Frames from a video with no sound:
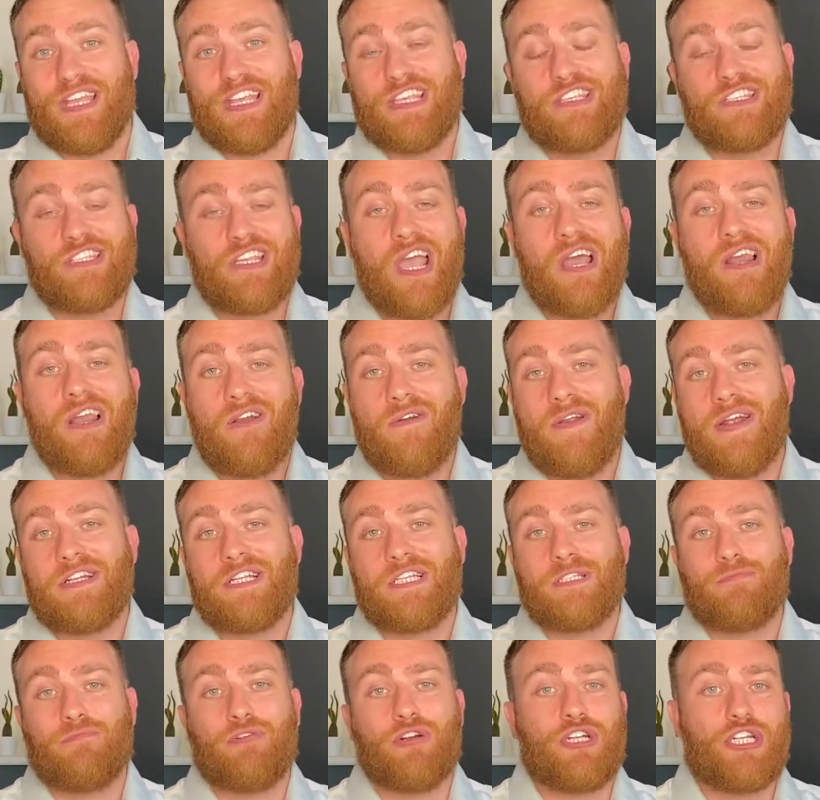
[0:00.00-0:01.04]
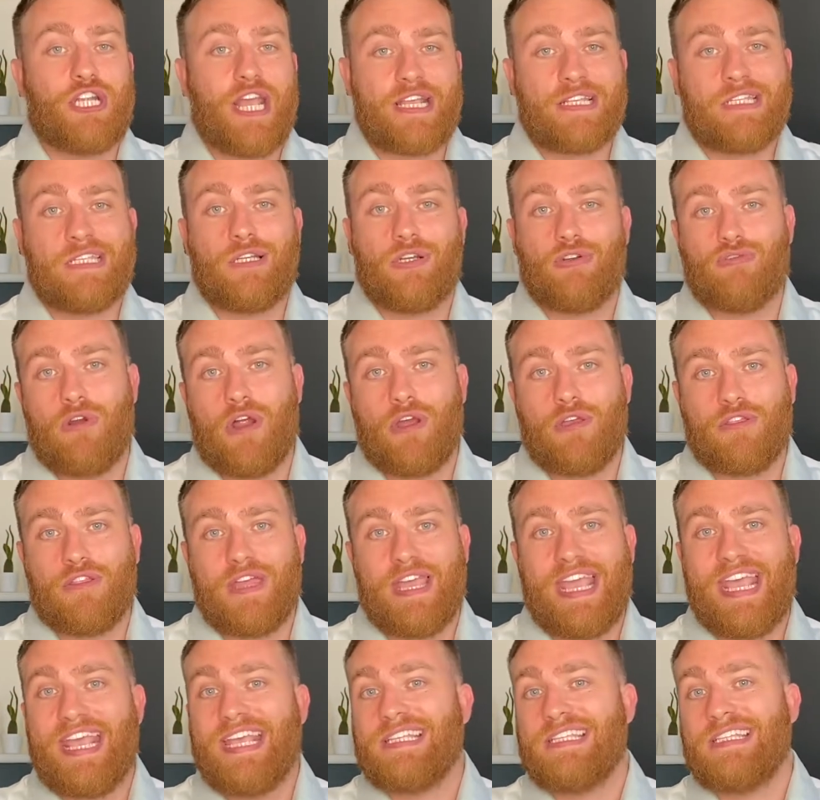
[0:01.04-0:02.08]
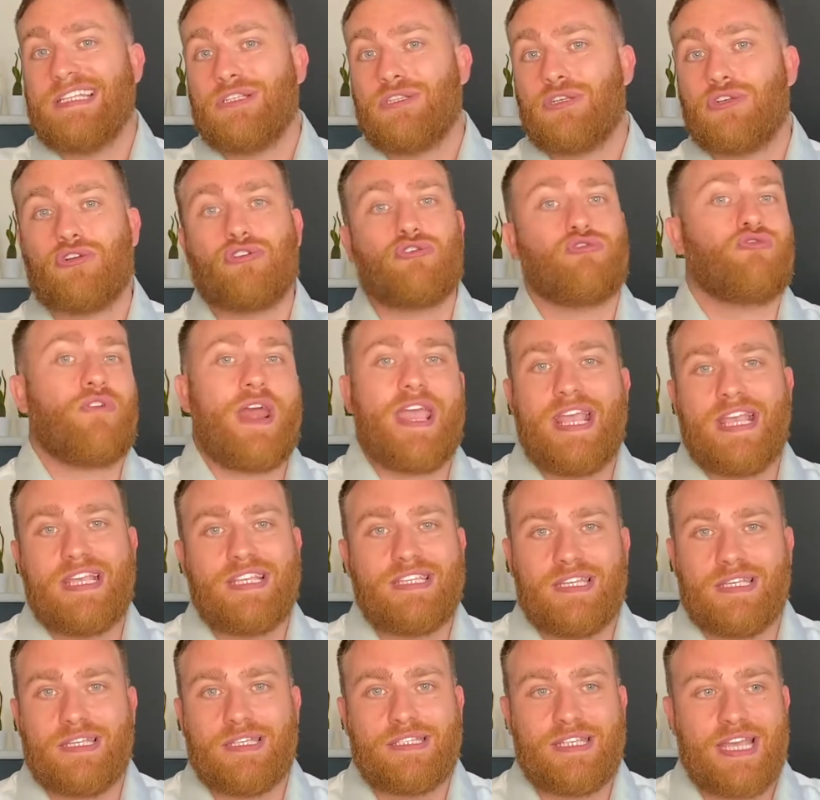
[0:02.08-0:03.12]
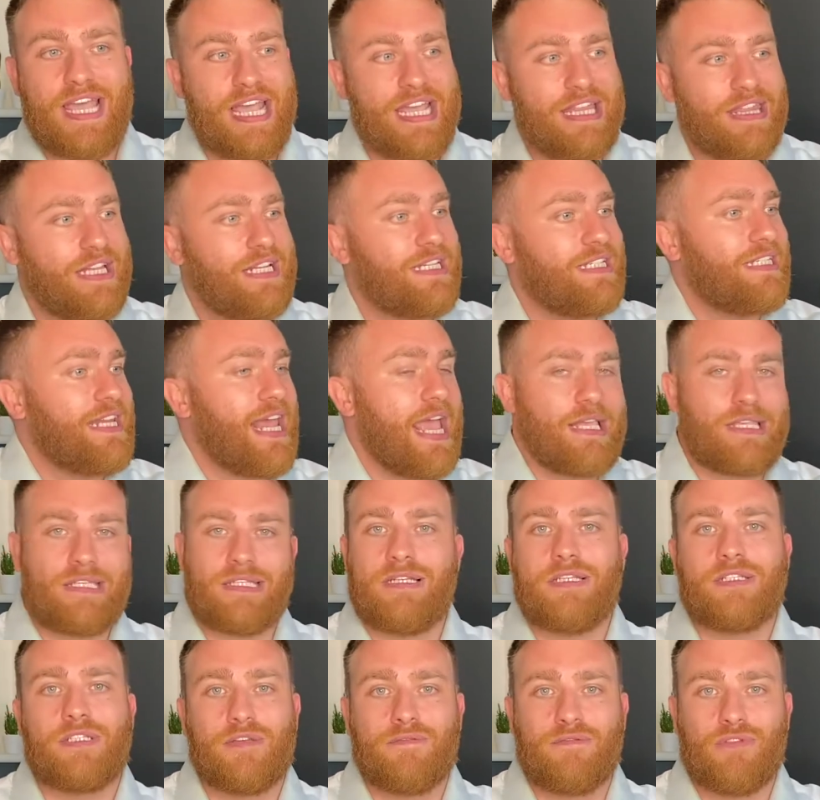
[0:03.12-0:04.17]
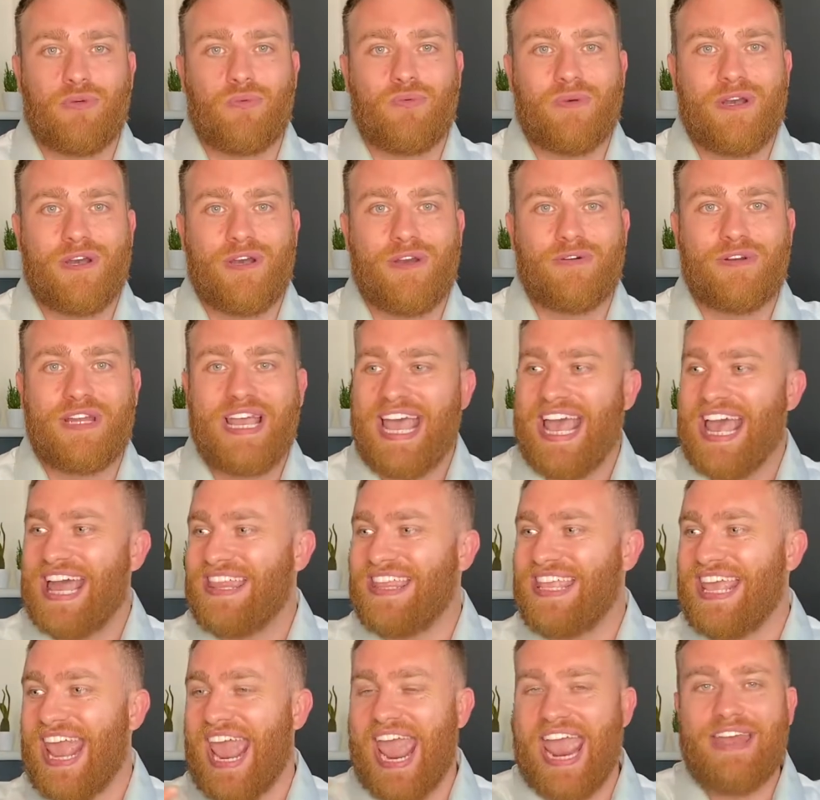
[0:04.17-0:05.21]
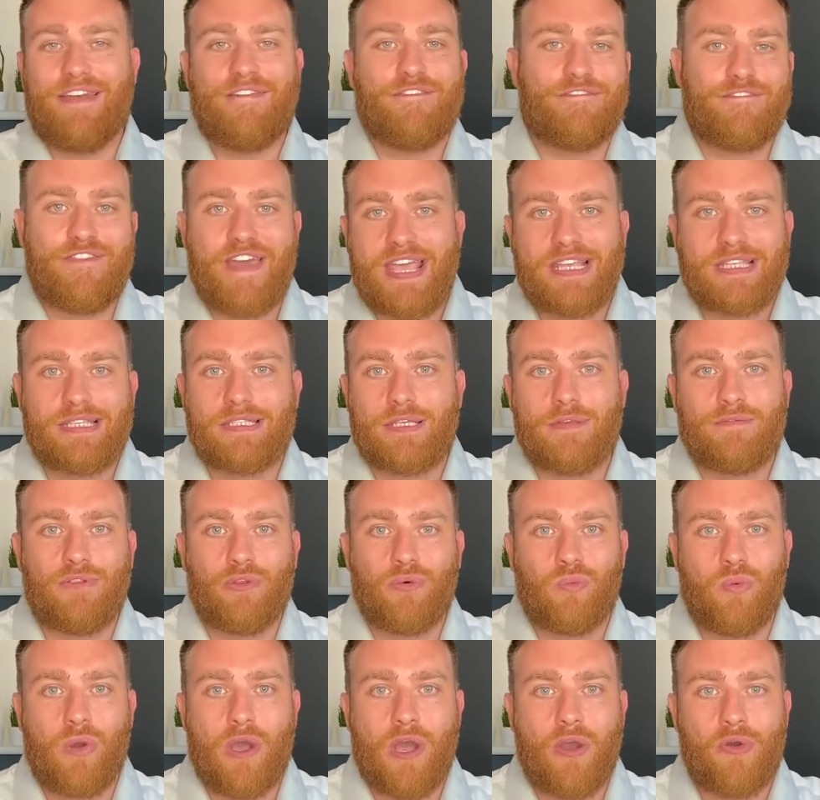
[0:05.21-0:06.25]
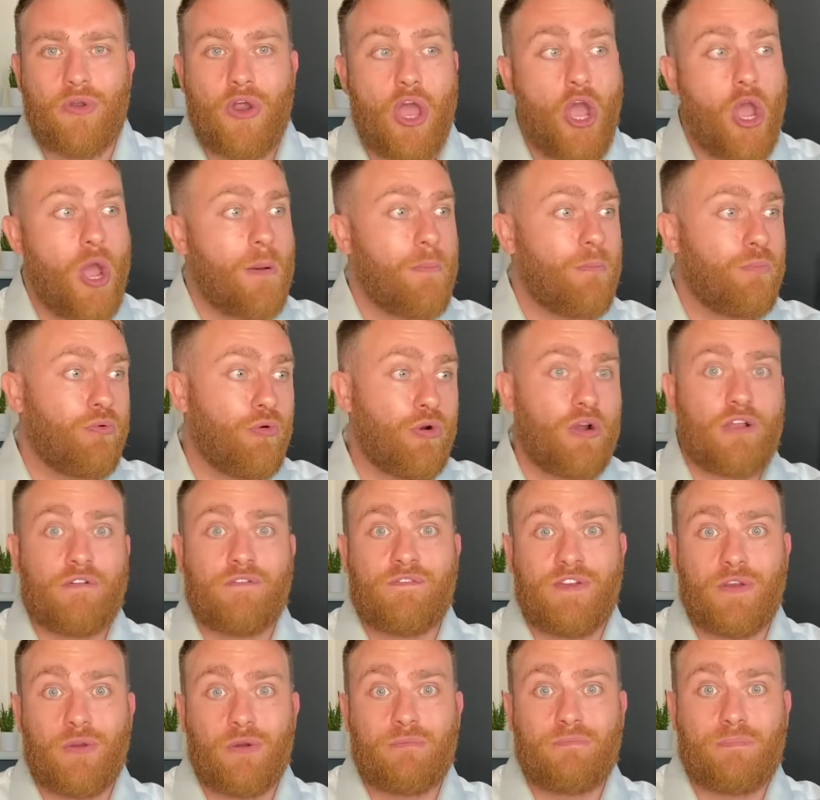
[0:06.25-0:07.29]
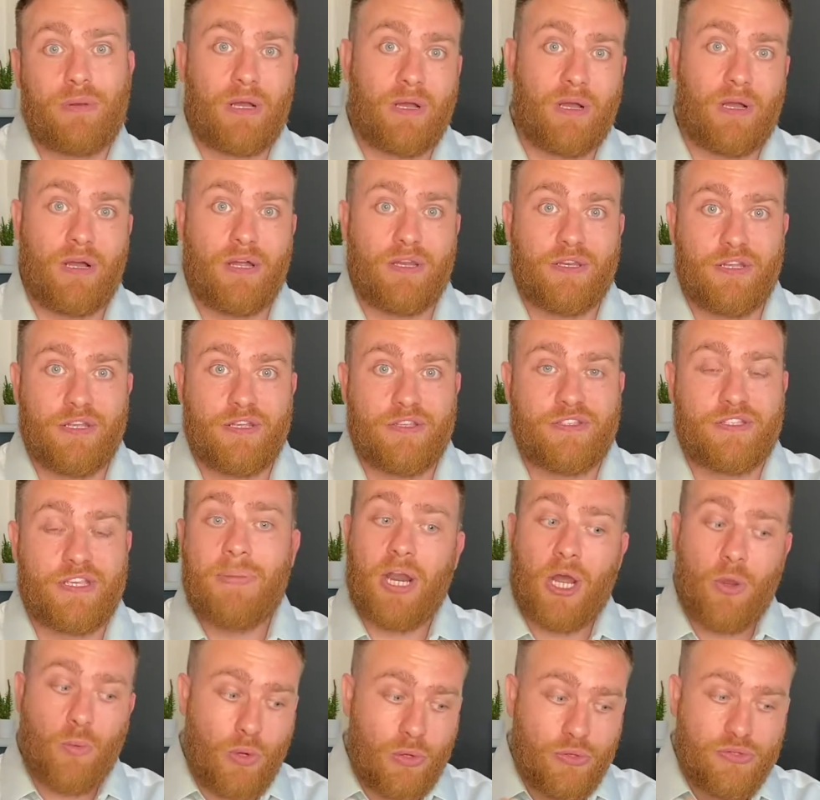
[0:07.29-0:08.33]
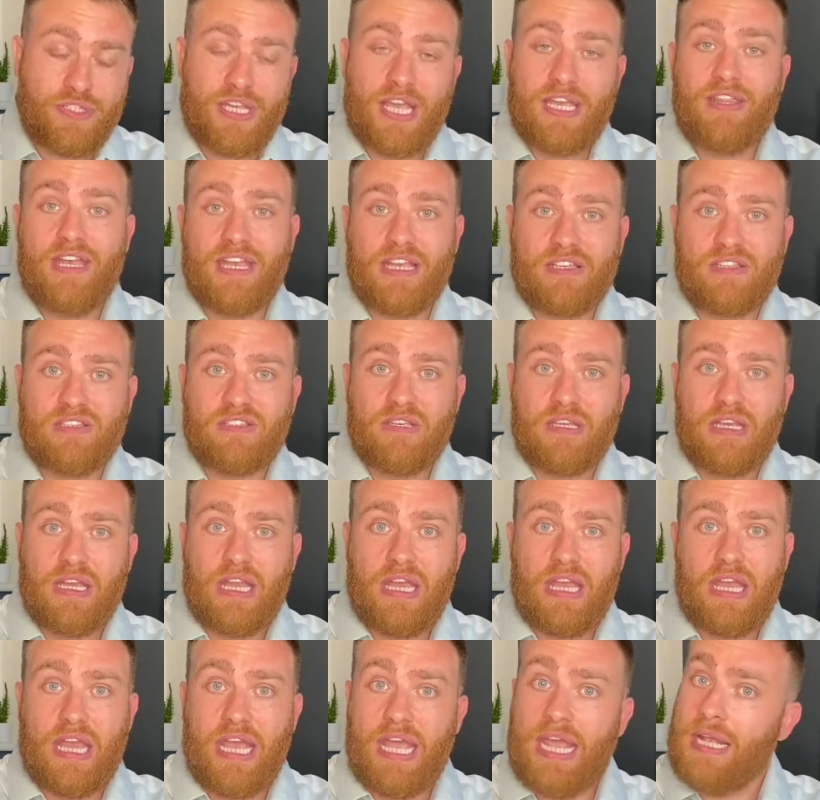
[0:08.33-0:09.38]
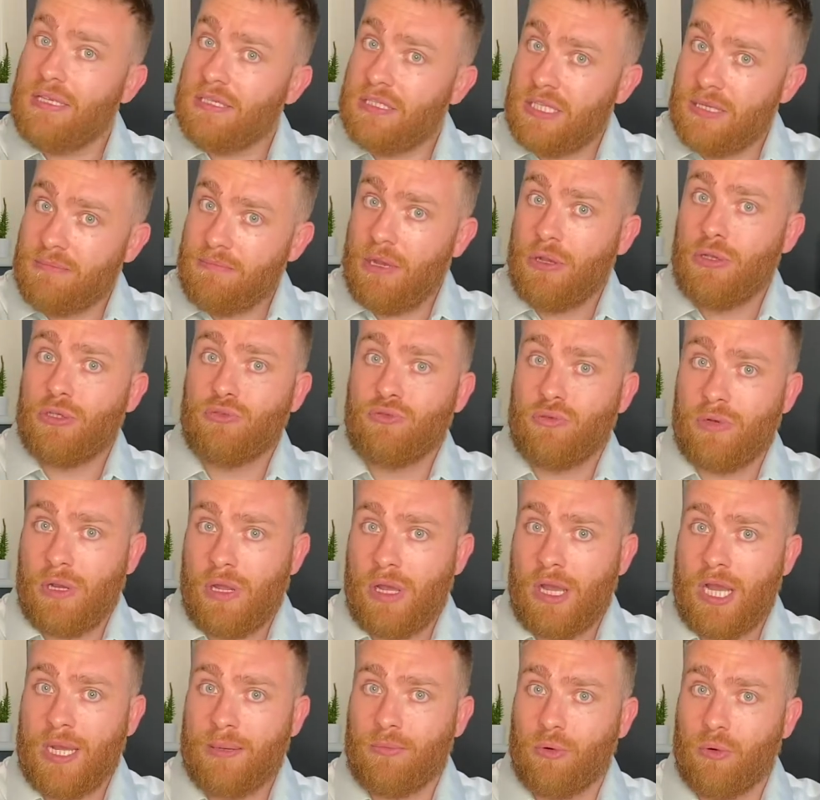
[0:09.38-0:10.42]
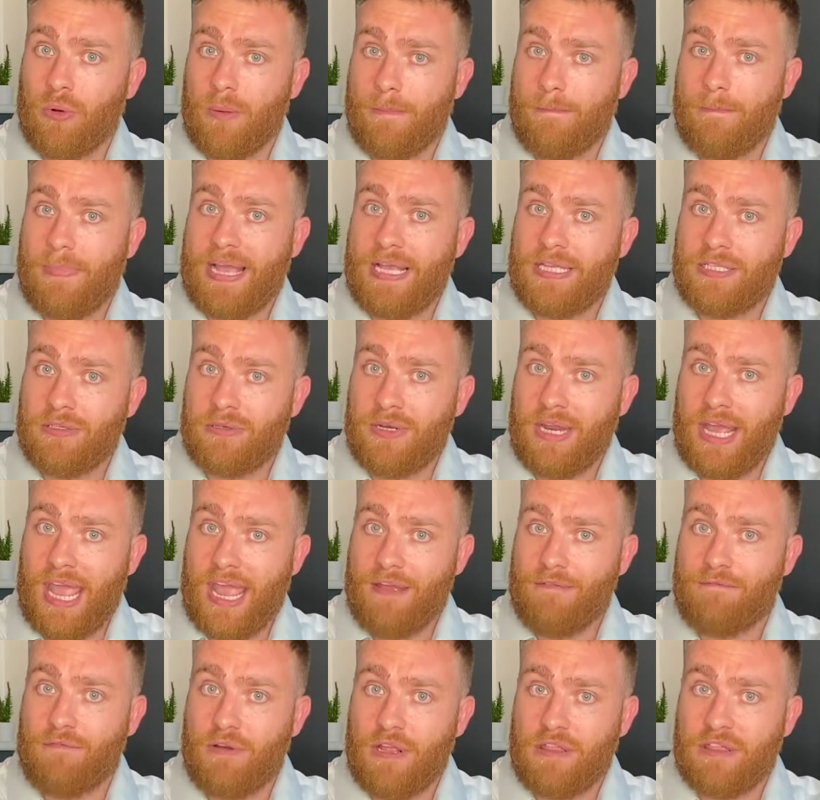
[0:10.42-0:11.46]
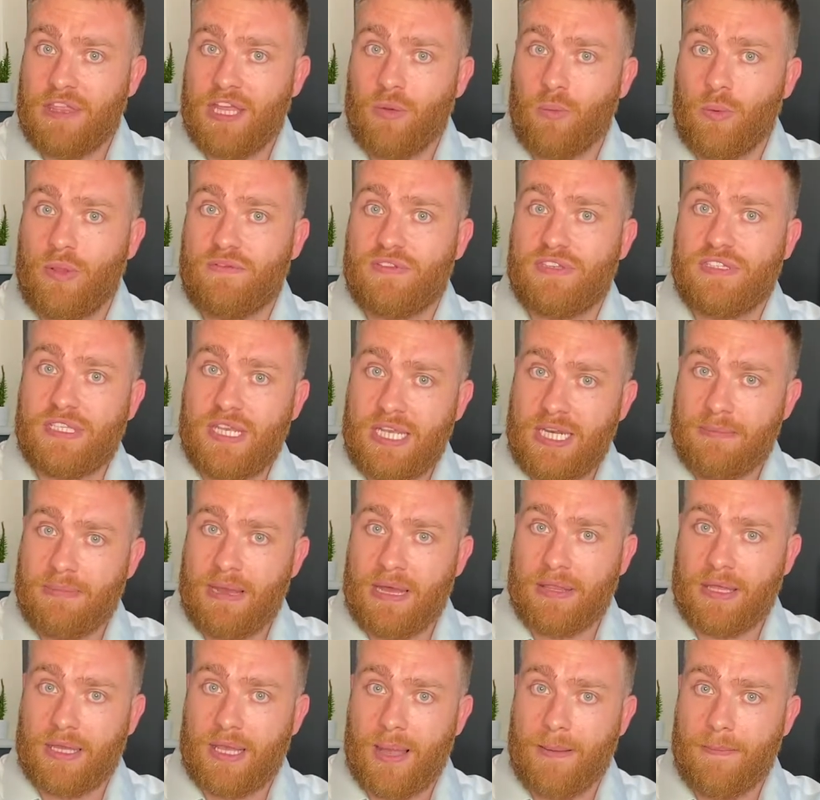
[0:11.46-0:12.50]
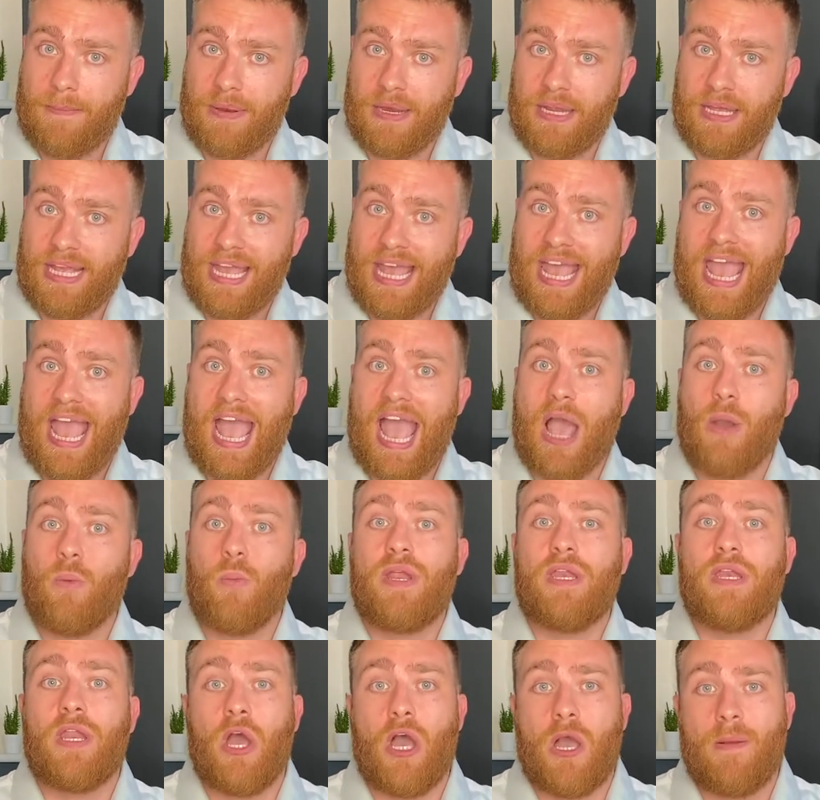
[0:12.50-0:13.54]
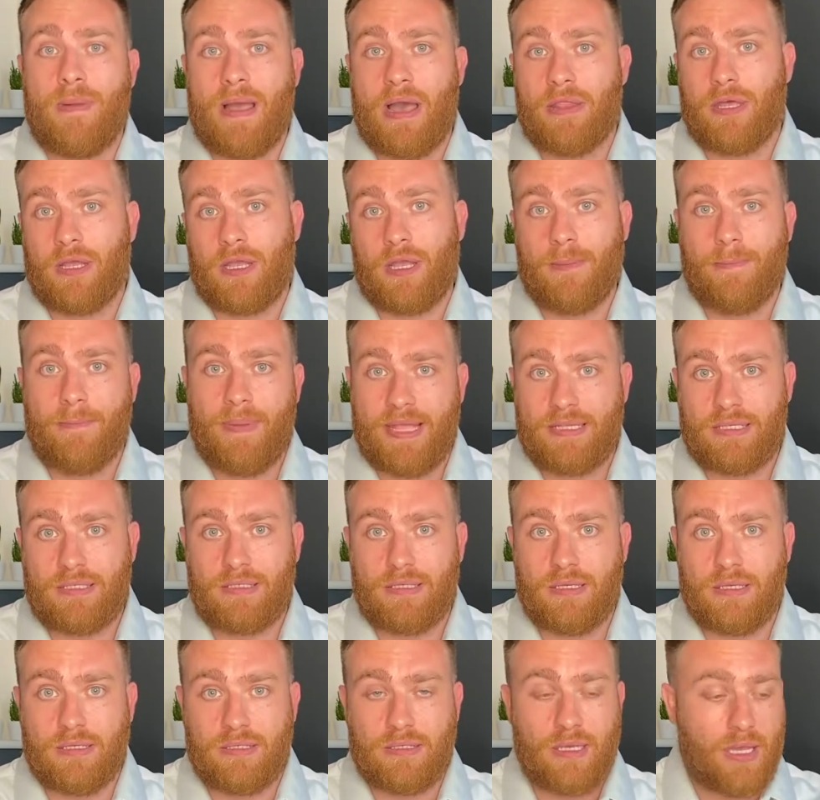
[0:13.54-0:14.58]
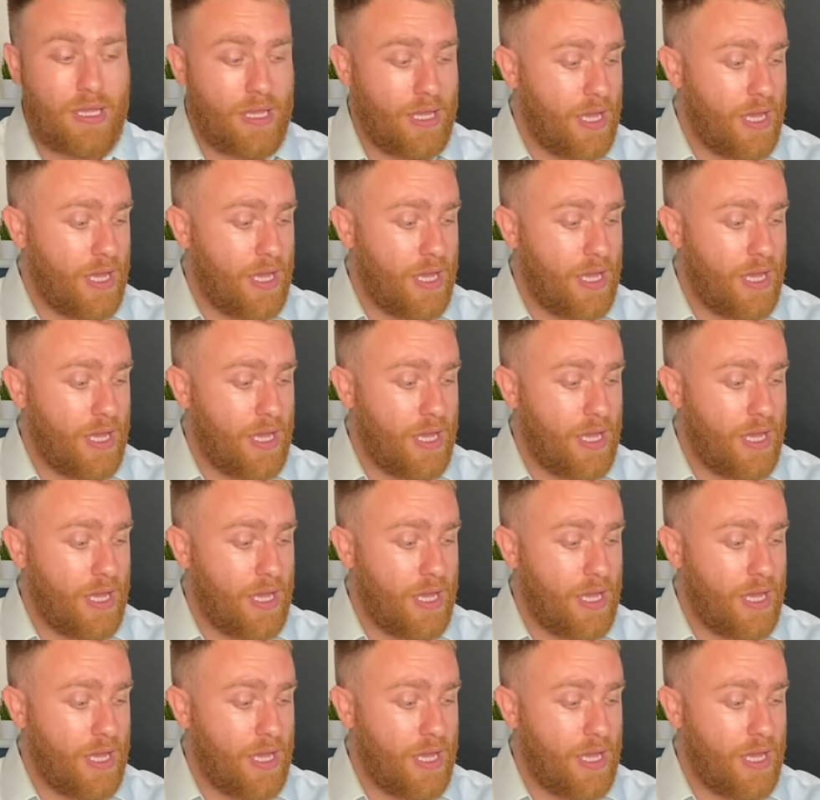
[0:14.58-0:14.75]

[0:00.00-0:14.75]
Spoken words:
SolarEdge's projected growth isn't as crazy as, say, the Teslas of the world, the Enphases of the world, Brookfield Partners, but I will say this, it's the most reliable based on everything we've seen about the company and we know about their competitors.